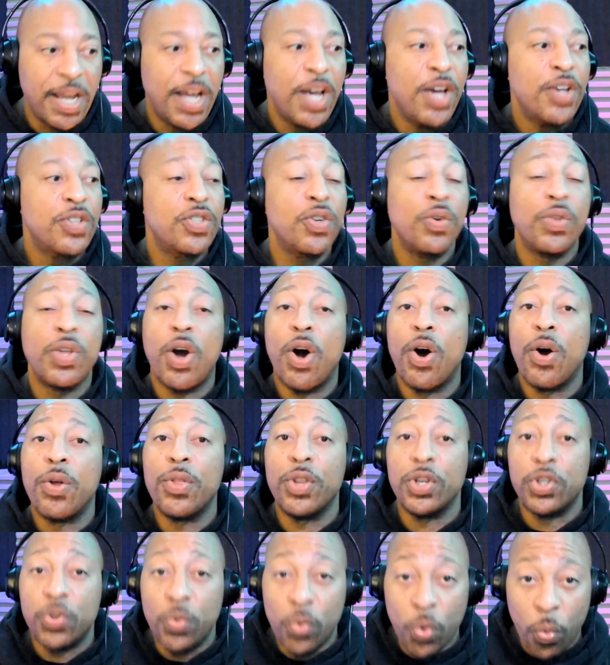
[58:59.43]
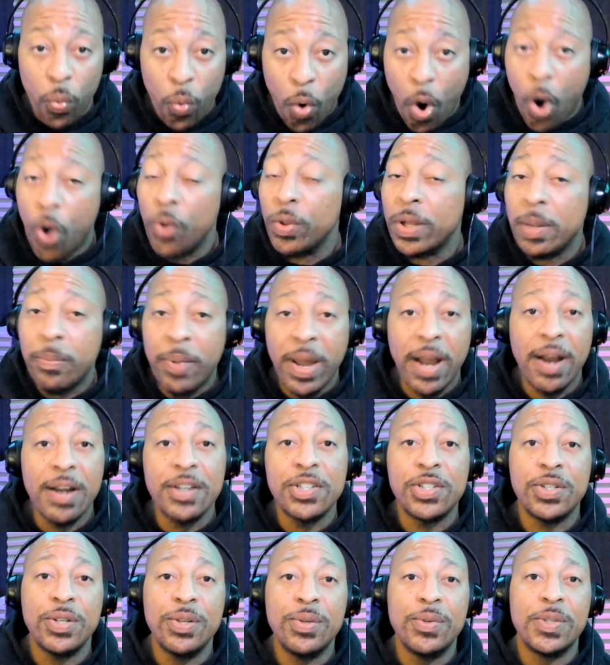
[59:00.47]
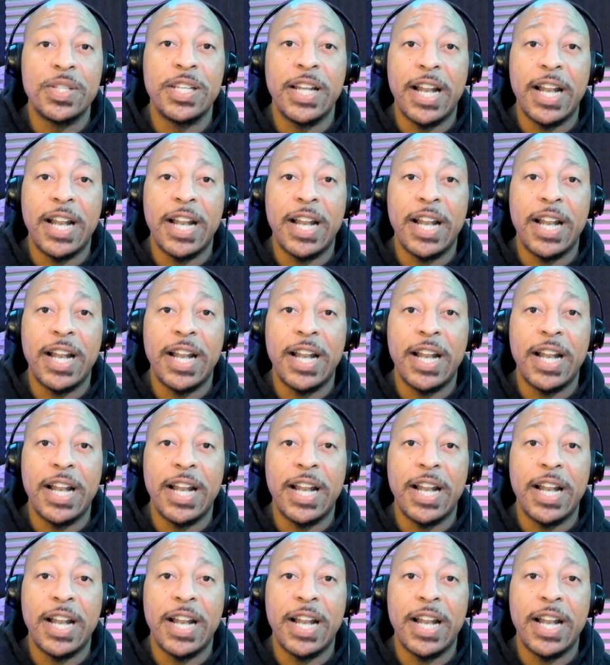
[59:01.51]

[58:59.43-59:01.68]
So the only pair of shoes